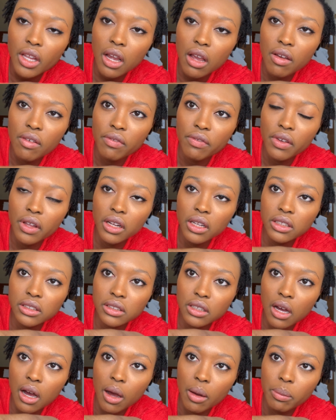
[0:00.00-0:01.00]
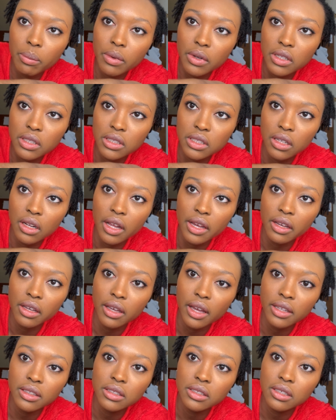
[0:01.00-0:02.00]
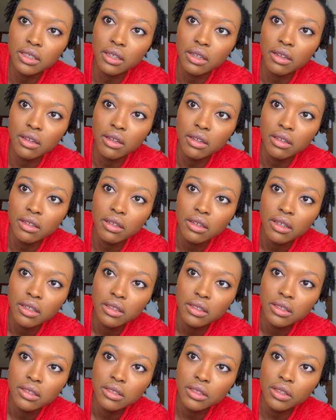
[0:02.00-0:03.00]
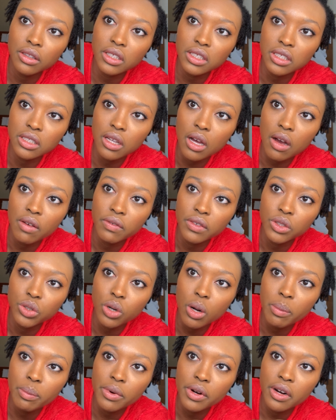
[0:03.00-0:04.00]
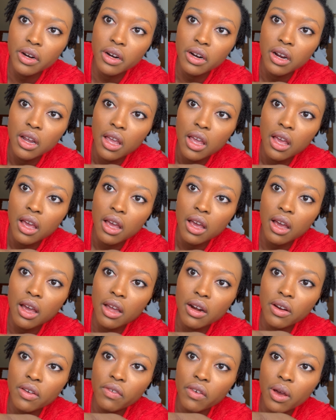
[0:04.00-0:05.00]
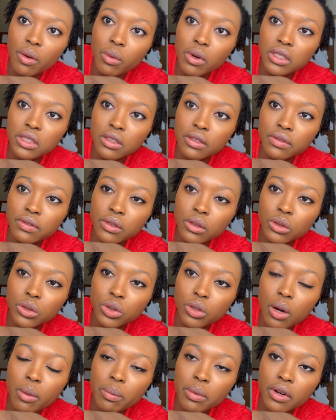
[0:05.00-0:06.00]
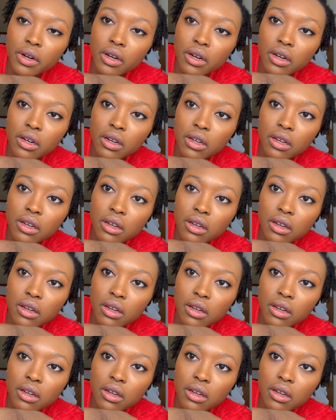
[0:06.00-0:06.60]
fill it up until I get to, so this is half a dropper, and if I want a full dropper,